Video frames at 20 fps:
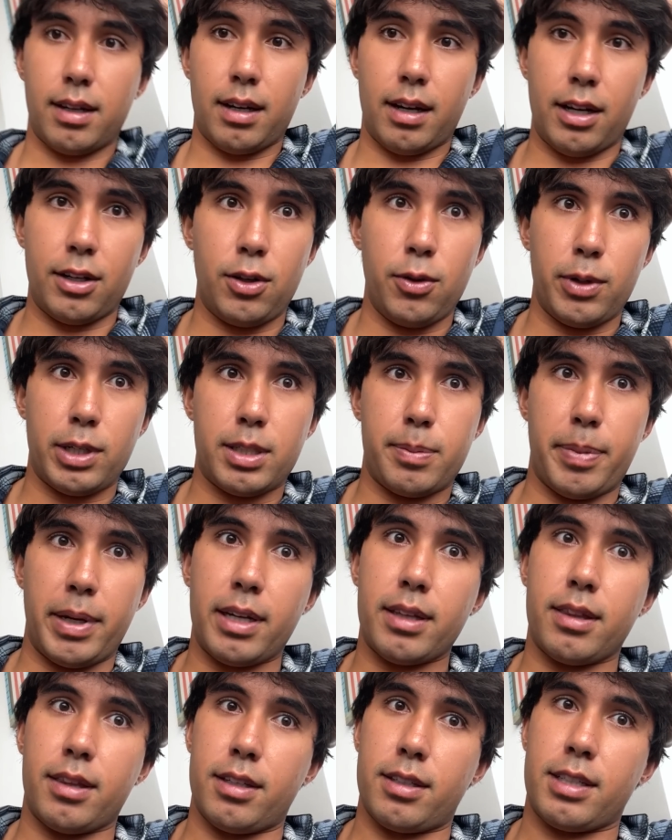I do
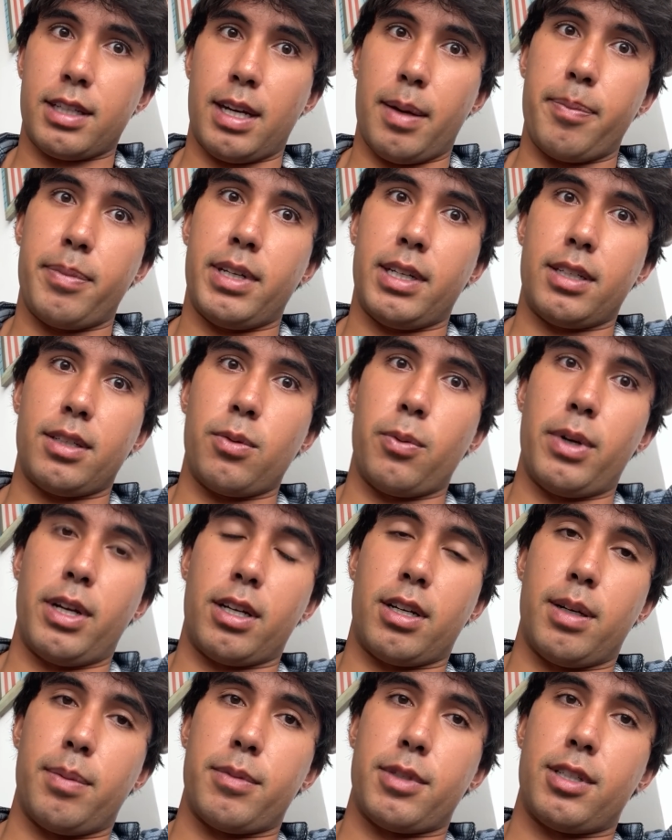expect the skeptics when it
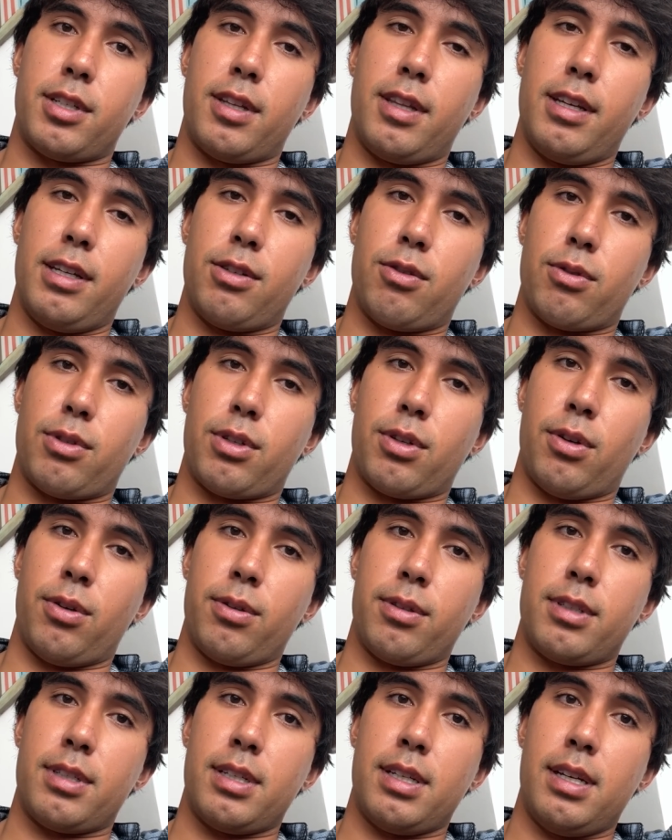comes to these
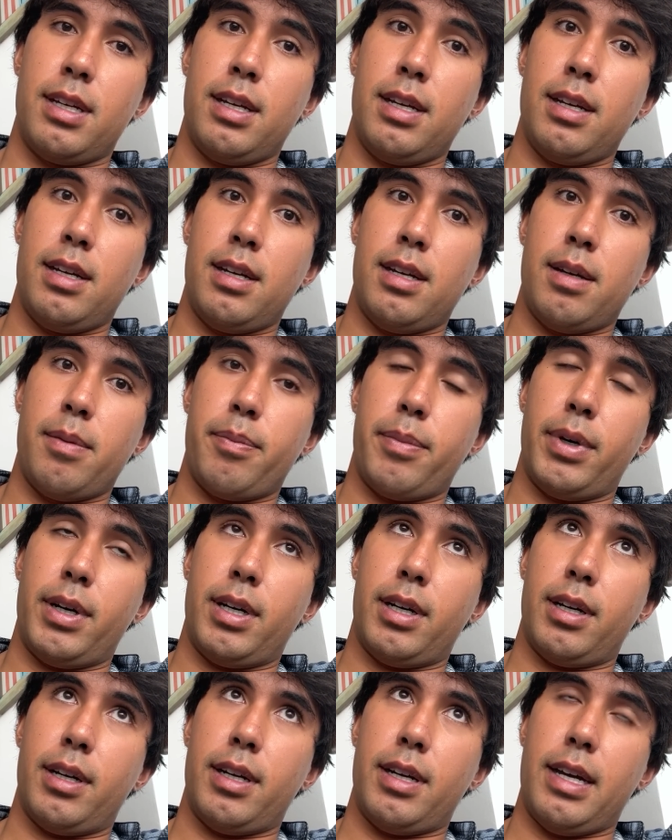results,
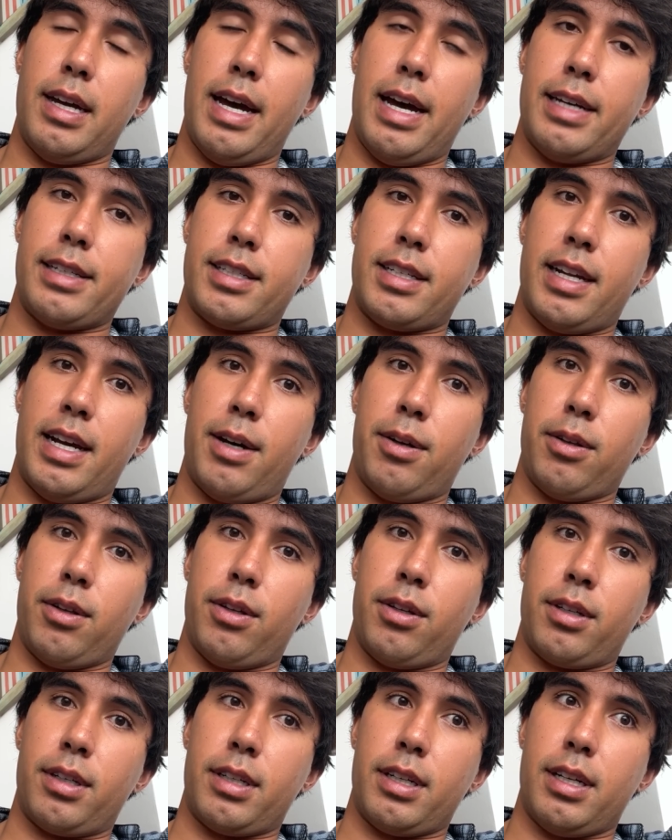but as an
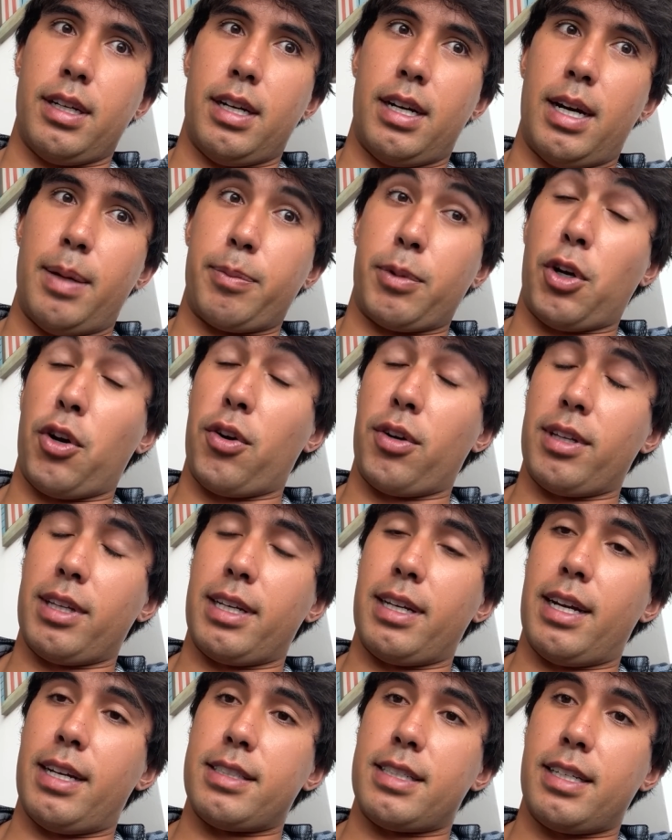outlook, I'm currently
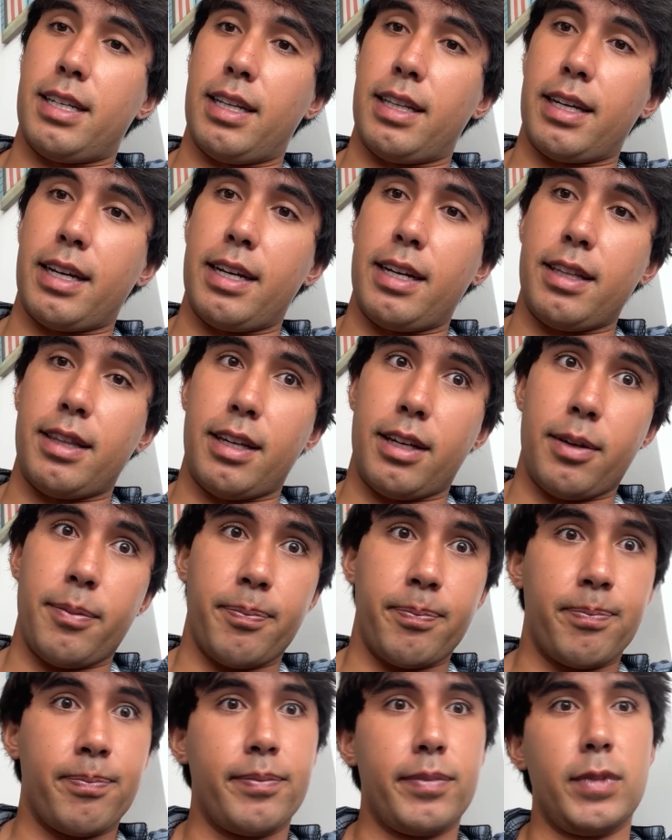not selling anything,
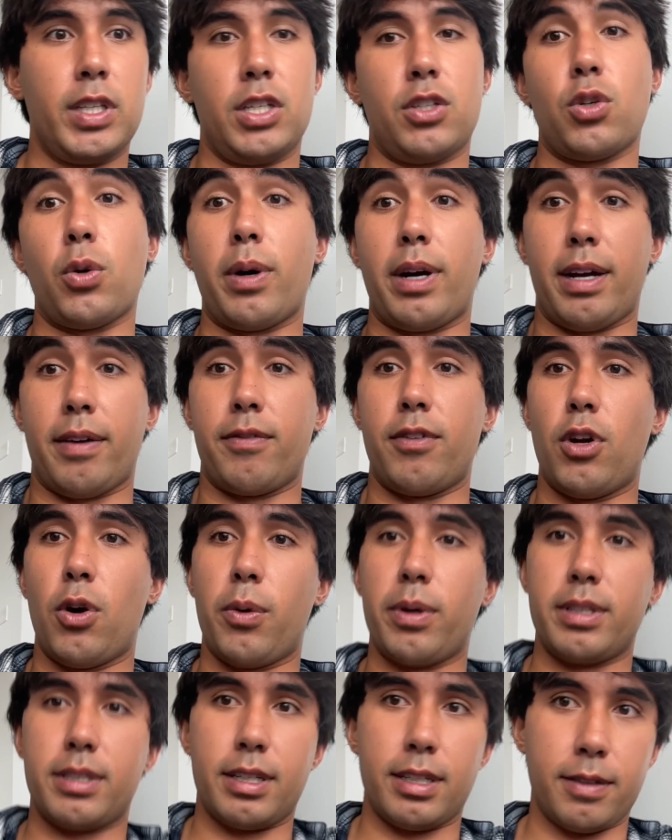so I have no
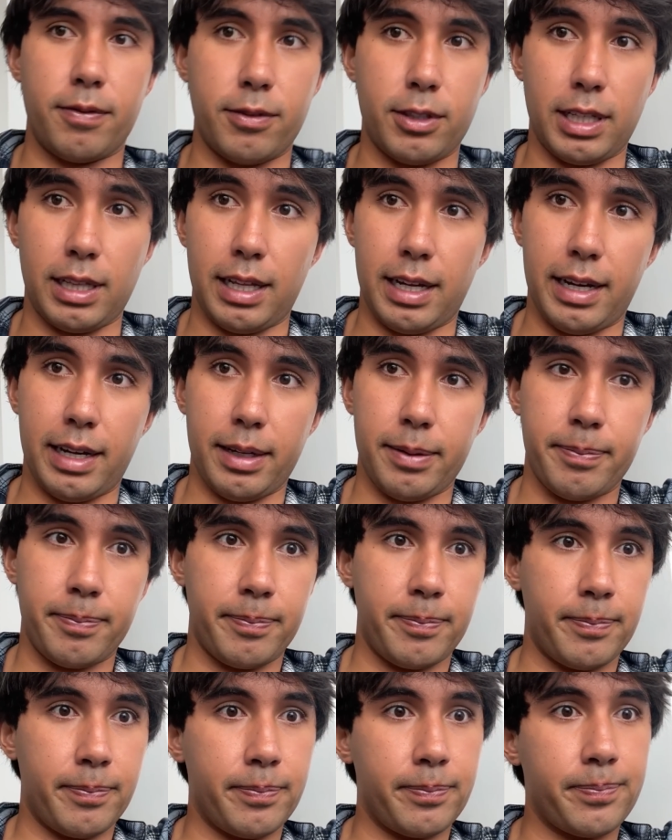incentive to lie.
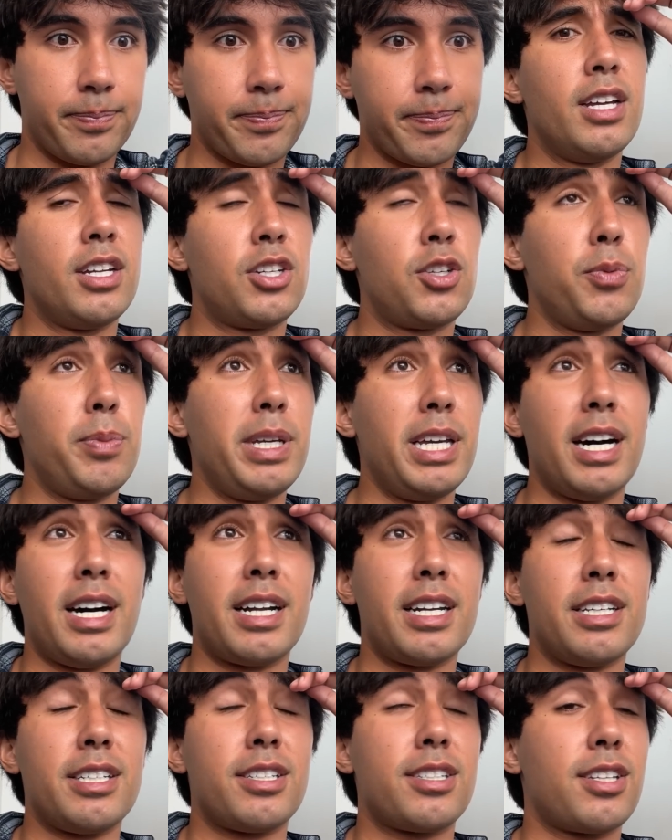To be
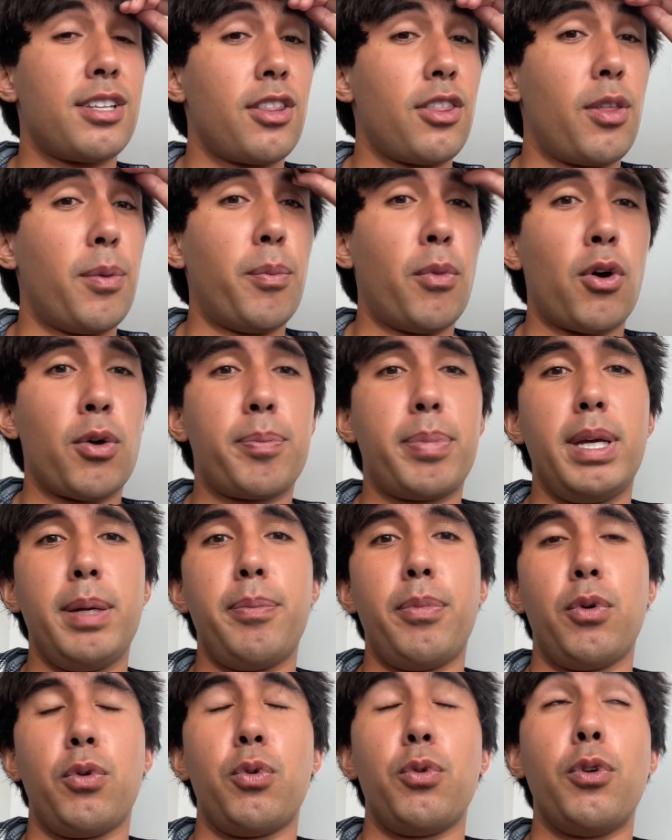honest, the more
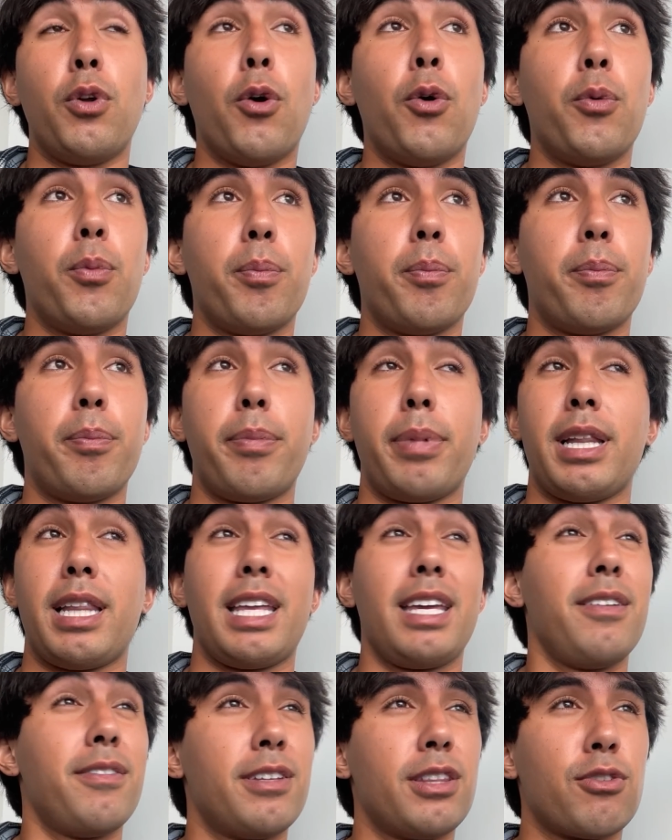people who don't
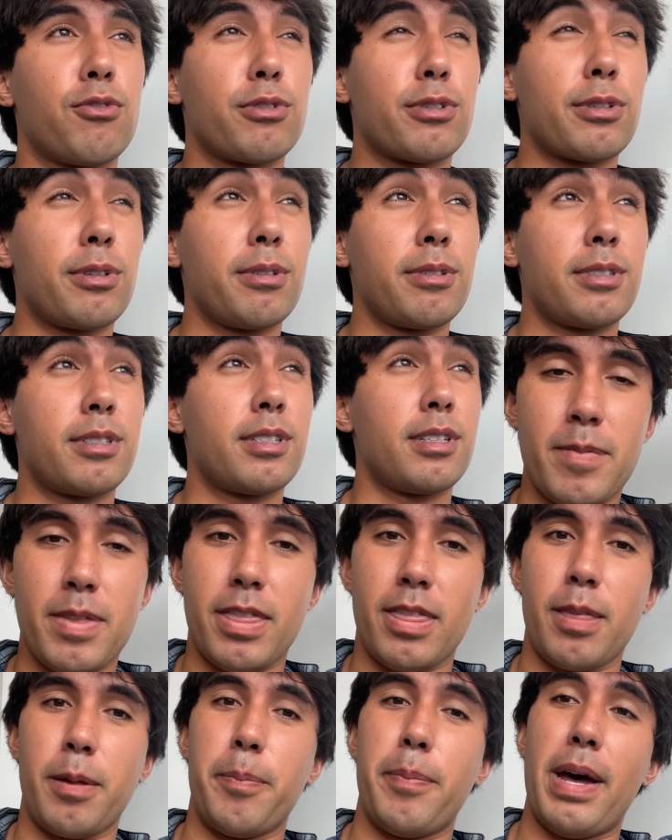believe in the results,
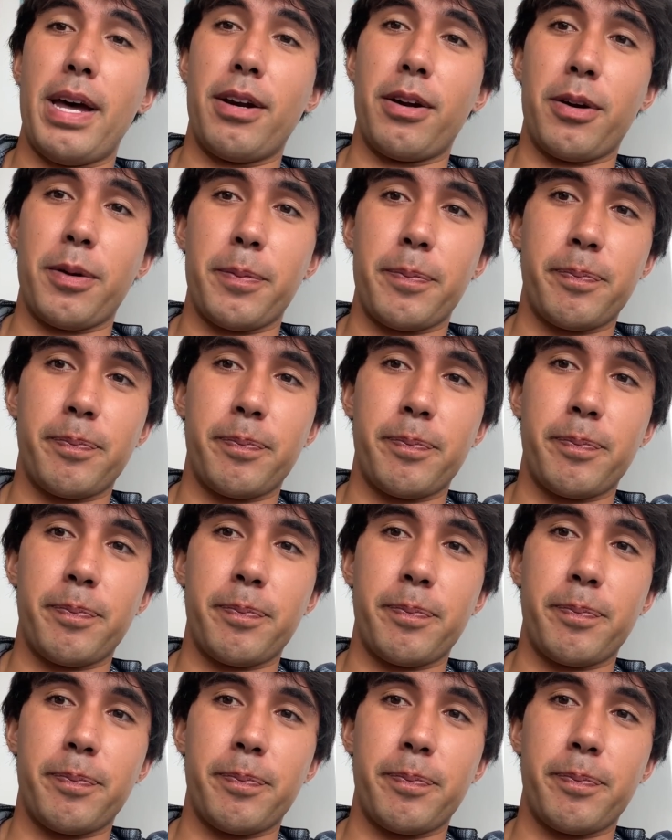the better.